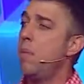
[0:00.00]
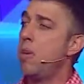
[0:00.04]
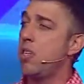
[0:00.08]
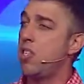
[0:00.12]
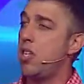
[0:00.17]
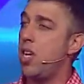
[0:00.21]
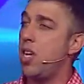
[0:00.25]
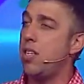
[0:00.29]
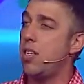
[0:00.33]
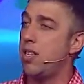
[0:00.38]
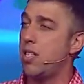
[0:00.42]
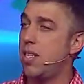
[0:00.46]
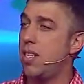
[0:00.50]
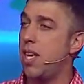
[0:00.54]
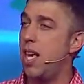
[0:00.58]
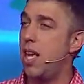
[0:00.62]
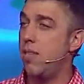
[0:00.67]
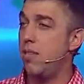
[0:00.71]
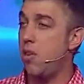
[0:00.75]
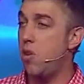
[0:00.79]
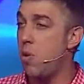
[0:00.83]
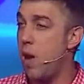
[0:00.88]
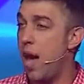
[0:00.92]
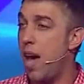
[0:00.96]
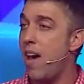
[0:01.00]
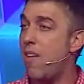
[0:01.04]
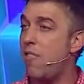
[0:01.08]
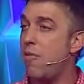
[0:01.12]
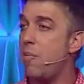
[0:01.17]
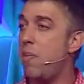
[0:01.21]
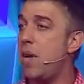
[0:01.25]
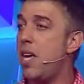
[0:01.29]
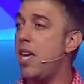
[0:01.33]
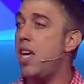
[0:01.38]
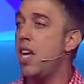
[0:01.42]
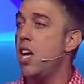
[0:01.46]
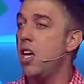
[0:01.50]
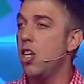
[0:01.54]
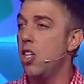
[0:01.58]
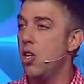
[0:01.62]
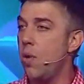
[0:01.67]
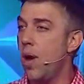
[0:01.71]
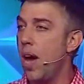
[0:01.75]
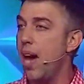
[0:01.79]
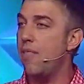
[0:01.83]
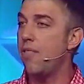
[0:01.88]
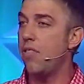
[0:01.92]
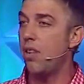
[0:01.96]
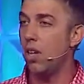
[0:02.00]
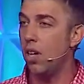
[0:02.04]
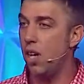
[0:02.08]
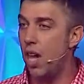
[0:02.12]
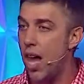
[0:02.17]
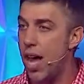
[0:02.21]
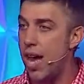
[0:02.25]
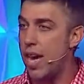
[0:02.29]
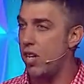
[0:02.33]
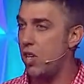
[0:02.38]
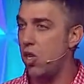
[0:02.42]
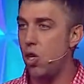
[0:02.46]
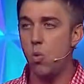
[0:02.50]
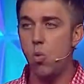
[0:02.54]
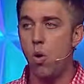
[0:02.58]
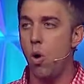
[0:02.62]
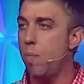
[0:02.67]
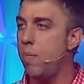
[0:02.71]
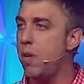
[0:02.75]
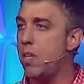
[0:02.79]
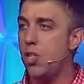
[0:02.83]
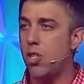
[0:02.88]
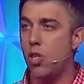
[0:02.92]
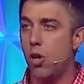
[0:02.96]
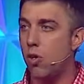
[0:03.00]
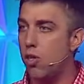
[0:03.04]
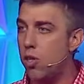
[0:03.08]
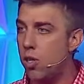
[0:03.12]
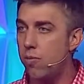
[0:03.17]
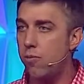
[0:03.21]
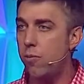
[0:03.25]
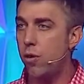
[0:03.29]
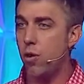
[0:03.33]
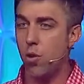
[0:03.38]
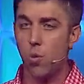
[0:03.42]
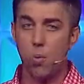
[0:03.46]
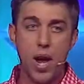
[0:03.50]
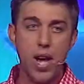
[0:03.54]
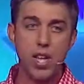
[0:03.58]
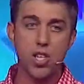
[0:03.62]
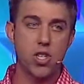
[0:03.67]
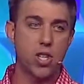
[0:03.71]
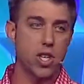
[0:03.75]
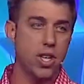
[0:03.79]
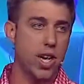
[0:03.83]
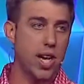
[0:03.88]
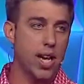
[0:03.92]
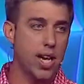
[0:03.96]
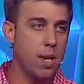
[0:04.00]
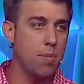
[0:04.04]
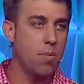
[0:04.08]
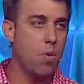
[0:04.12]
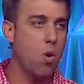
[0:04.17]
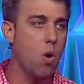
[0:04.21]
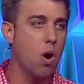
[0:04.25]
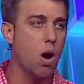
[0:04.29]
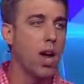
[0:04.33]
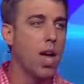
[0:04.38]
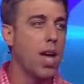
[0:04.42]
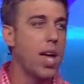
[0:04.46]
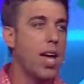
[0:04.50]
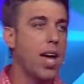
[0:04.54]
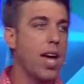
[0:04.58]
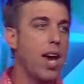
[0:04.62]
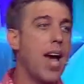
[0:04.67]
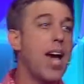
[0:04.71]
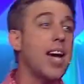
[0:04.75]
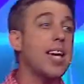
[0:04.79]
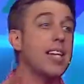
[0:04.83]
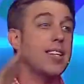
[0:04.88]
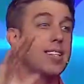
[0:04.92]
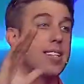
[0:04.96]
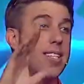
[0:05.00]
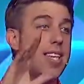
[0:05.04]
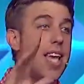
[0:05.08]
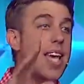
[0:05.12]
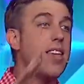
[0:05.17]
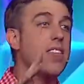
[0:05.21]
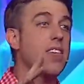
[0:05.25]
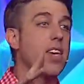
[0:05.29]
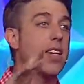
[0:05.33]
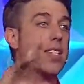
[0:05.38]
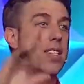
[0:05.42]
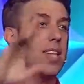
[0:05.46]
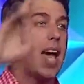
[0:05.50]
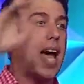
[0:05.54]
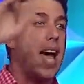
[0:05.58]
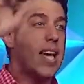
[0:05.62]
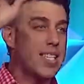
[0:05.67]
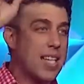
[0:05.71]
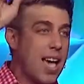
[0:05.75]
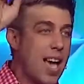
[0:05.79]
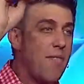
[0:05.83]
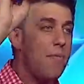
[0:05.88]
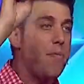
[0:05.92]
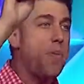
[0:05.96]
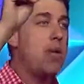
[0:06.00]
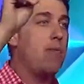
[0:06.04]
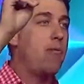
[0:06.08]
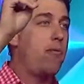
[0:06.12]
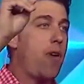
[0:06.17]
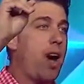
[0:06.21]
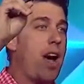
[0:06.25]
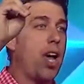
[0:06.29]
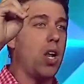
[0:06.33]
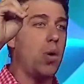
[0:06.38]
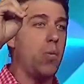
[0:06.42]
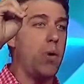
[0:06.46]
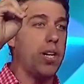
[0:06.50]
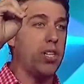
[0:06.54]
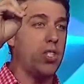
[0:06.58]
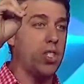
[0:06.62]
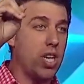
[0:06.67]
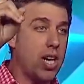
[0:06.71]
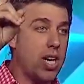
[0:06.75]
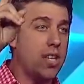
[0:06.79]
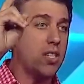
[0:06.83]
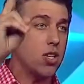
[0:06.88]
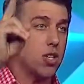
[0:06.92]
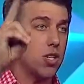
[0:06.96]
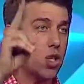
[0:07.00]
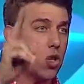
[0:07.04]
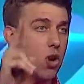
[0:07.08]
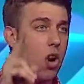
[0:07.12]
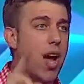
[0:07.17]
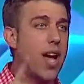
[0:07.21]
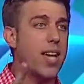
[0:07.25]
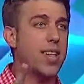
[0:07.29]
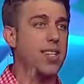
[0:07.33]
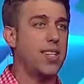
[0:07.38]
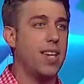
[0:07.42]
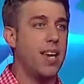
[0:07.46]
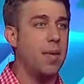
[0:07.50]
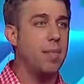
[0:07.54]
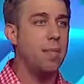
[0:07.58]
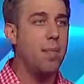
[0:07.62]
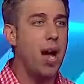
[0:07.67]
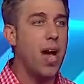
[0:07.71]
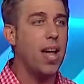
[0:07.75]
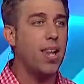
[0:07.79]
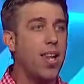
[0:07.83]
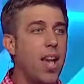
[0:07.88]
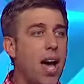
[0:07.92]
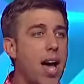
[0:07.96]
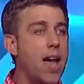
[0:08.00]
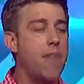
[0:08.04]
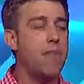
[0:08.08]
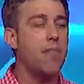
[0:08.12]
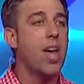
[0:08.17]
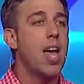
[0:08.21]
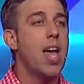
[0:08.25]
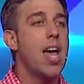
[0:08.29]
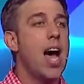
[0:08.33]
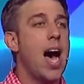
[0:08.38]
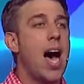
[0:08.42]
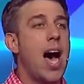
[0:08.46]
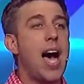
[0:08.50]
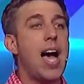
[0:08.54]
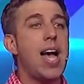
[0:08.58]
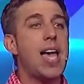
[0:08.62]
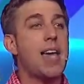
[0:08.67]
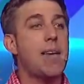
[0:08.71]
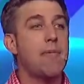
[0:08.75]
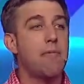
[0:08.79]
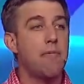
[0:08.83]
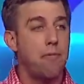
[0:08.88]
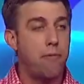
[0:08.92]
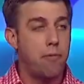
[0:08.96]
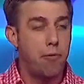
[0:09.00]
But Jesus said, You have me, you have the light. You won't be searching for direction anymore. And I can say this as I've been following Jesus Christ in my life, I am